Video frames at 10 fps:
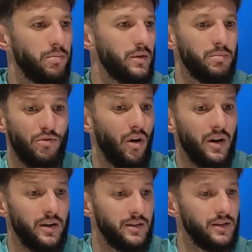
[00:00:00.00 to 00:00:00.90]

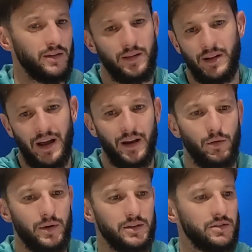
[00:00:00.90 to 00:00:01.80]
Brighton, the
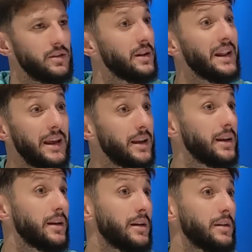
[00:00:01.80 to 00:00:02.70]
language, the
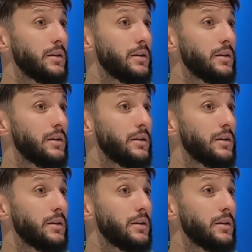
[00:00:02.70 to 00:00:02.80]
league,